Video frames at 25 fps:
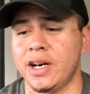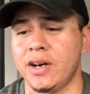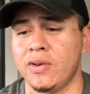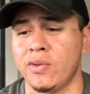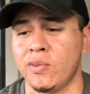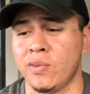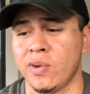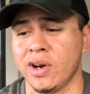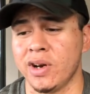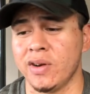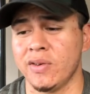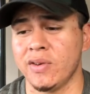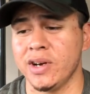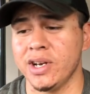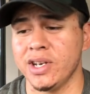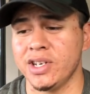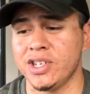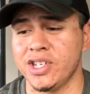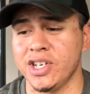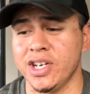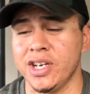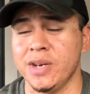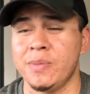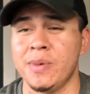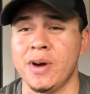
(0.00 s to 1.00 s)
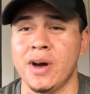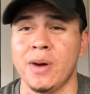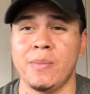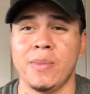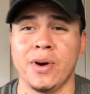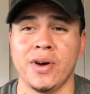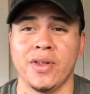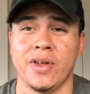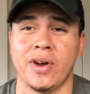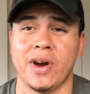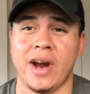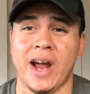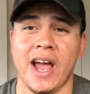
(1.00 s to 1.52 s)
really, really cheap,
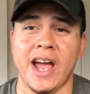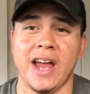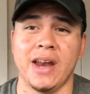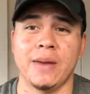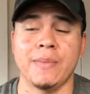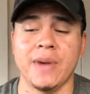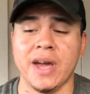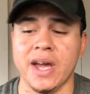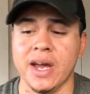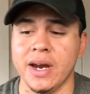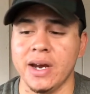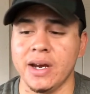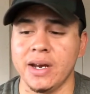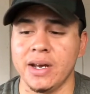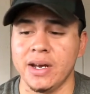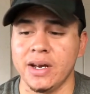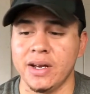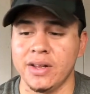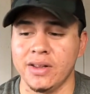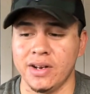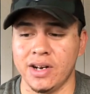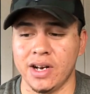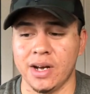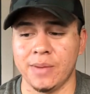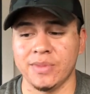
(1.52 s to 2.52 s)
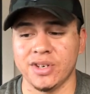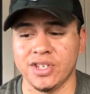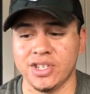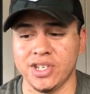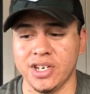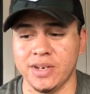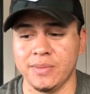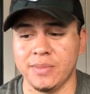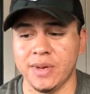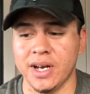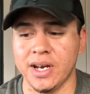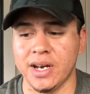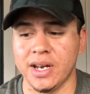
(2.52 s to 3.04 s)
but they're handmade, they're not
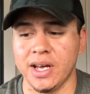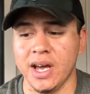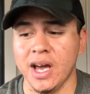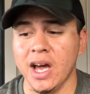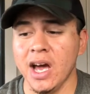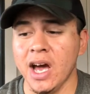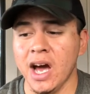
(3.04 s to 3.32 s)
machine made.